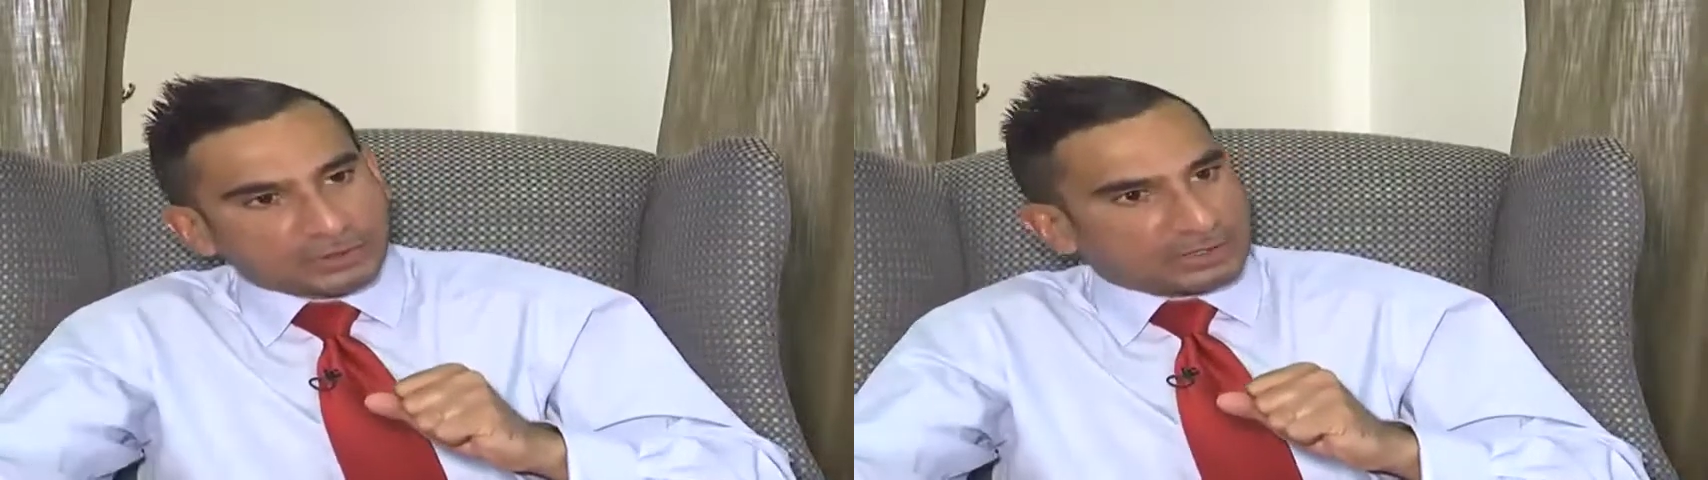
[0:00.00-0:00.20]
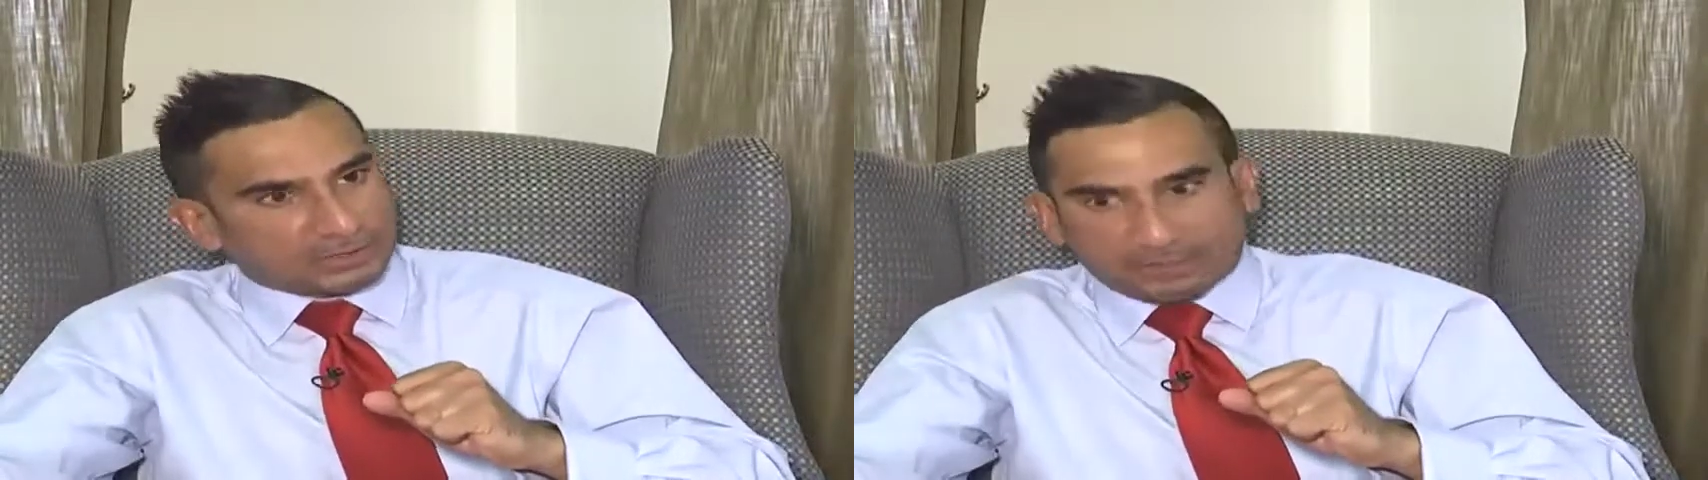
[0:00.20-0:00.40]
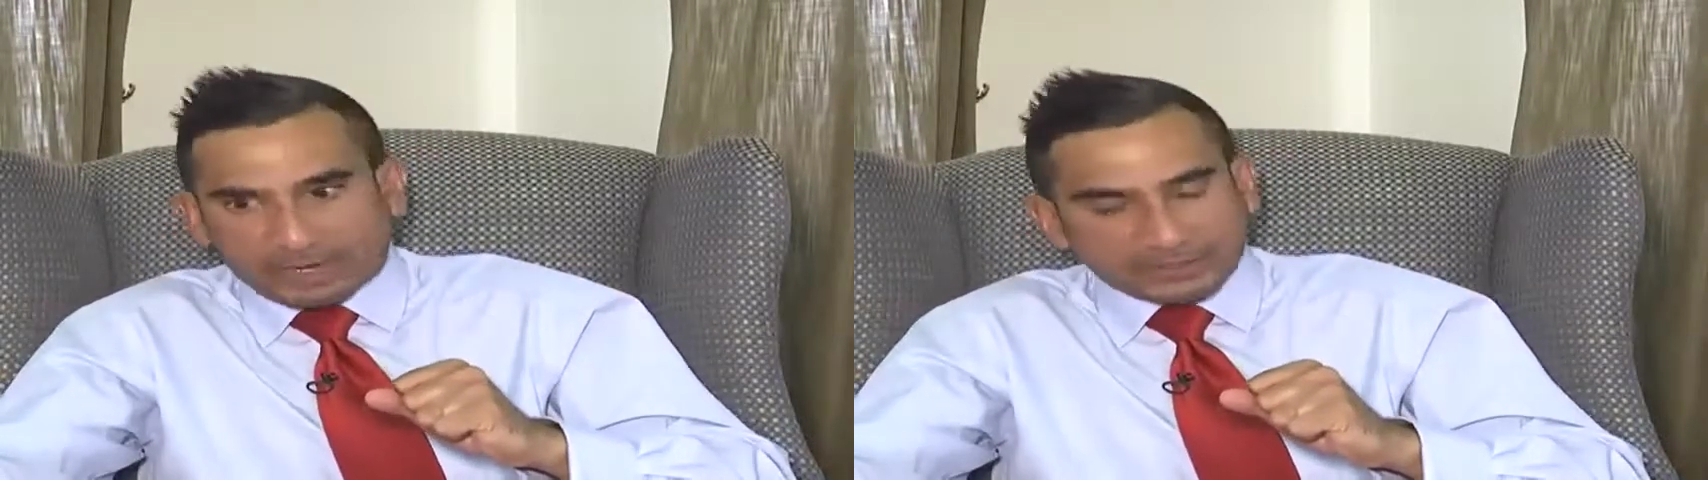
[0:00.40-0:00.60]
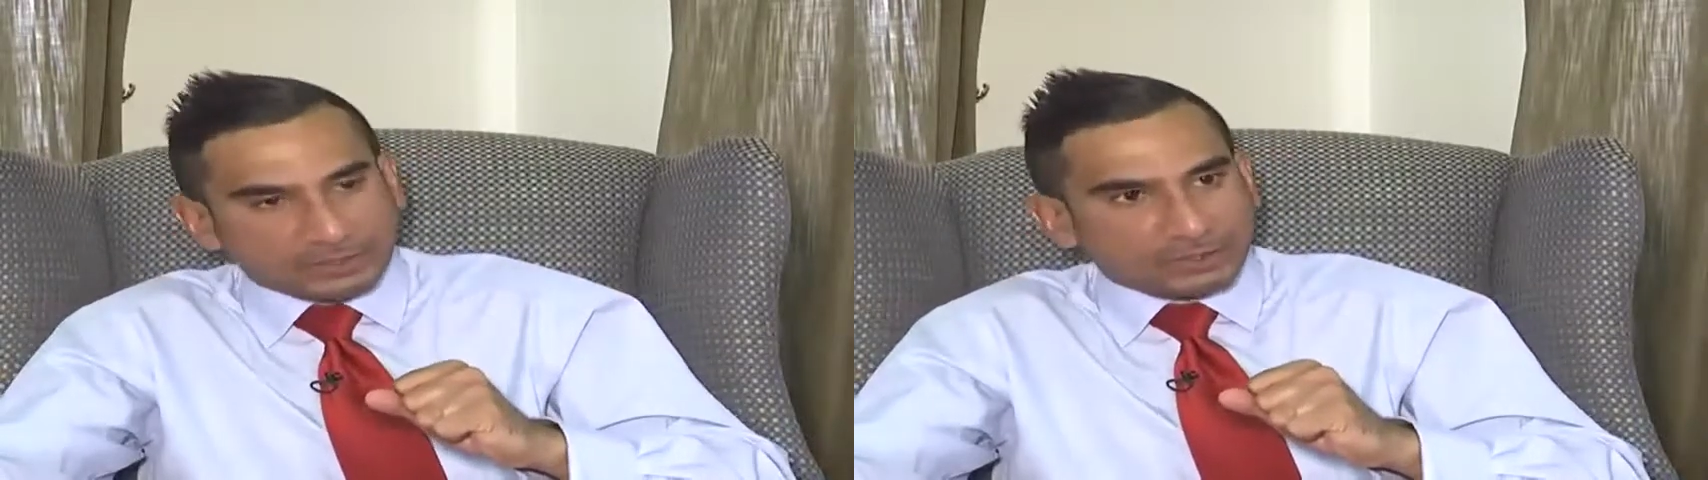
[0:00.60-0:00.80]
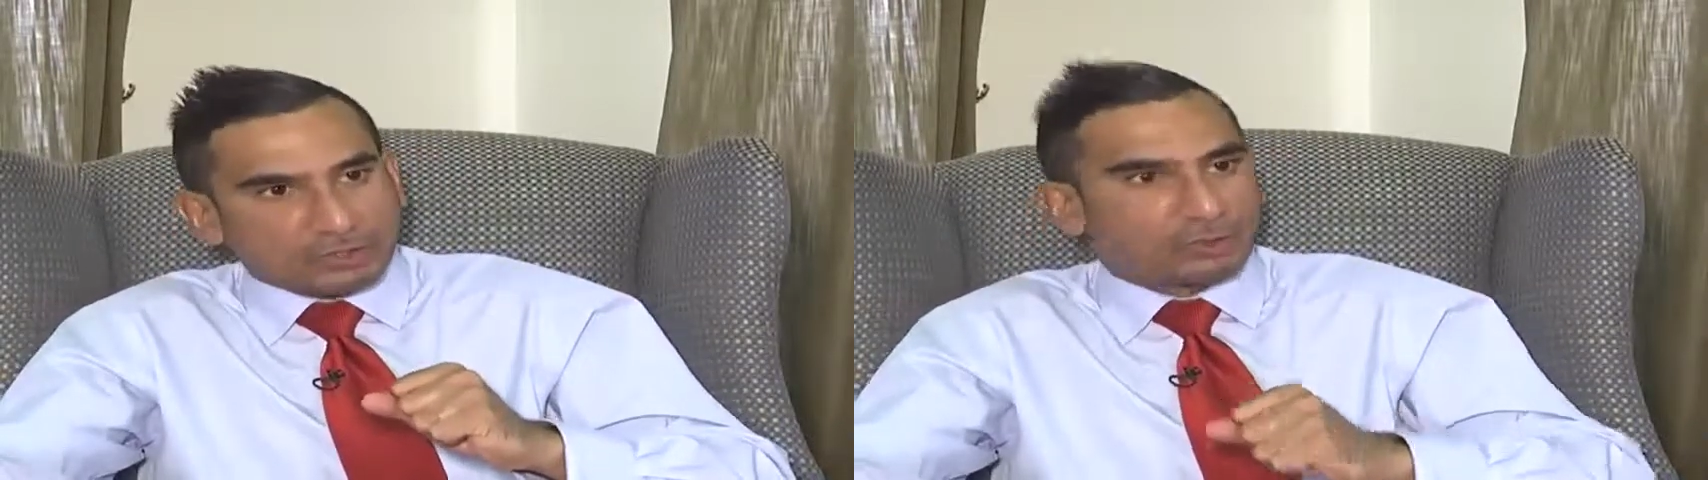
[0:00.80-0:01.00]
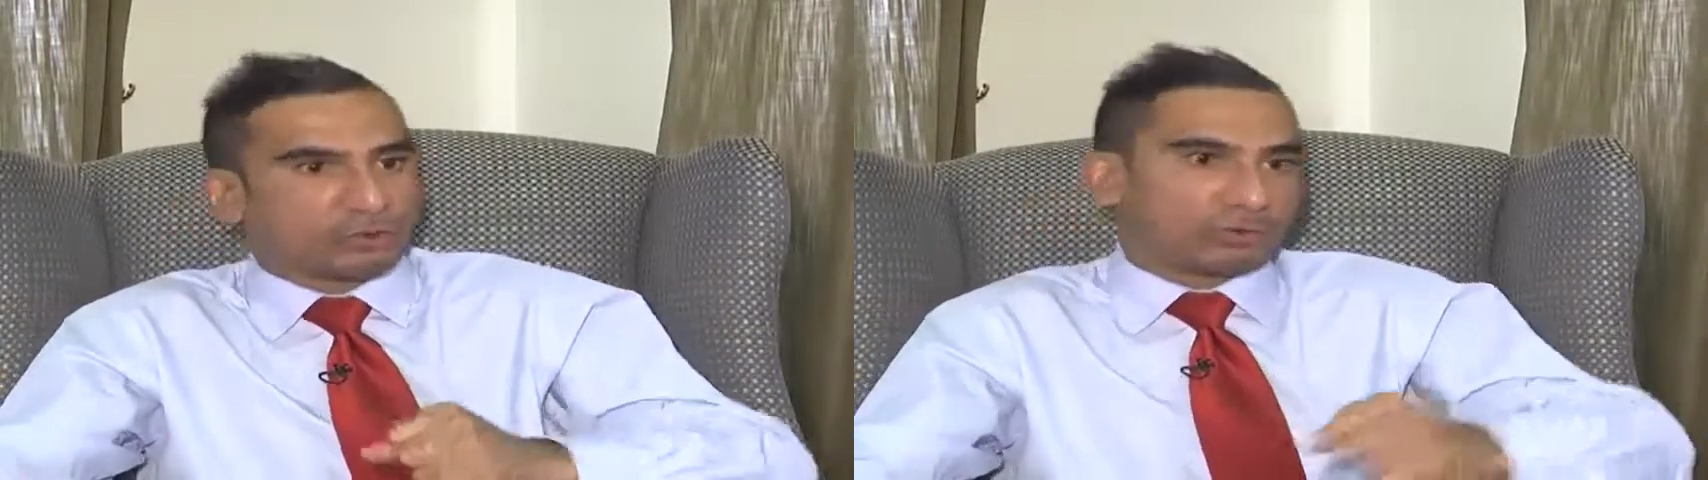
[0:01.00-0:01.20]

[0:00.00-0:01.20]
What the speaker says: their device is stolen,